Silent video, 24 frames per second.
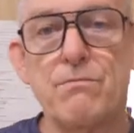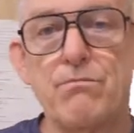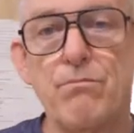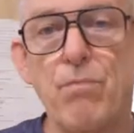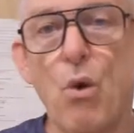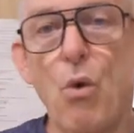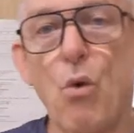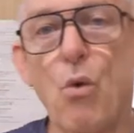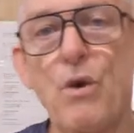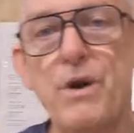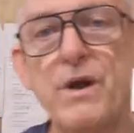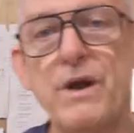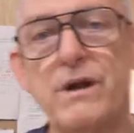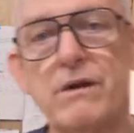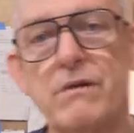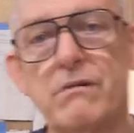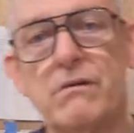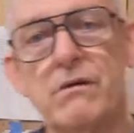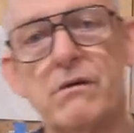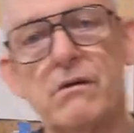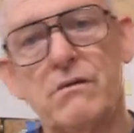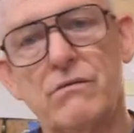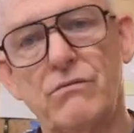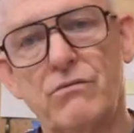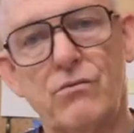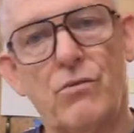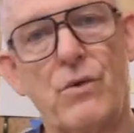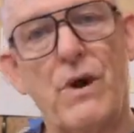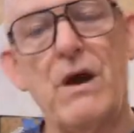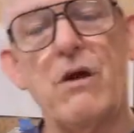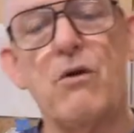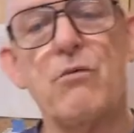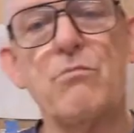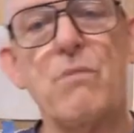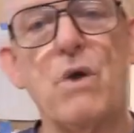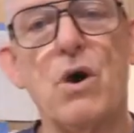poured it in a
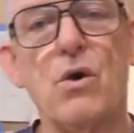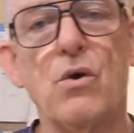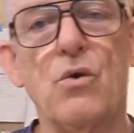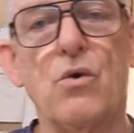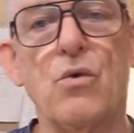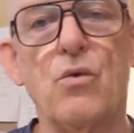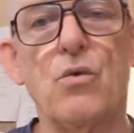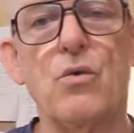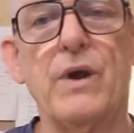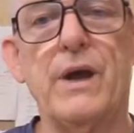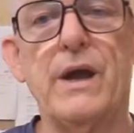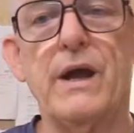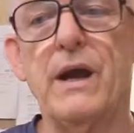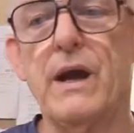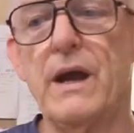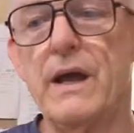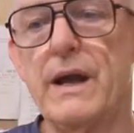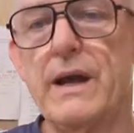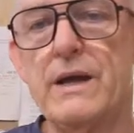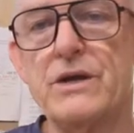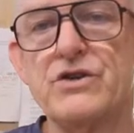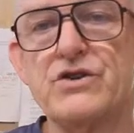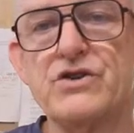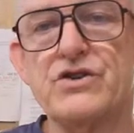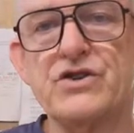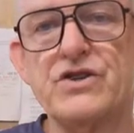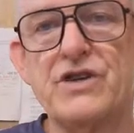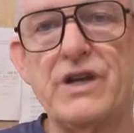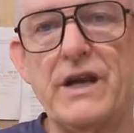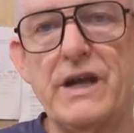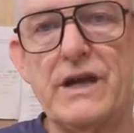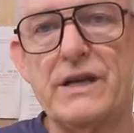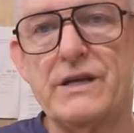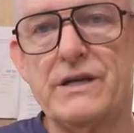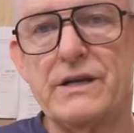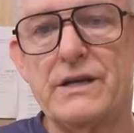round mold, and let it
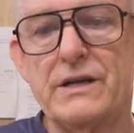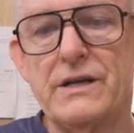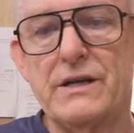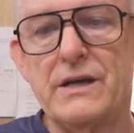sit.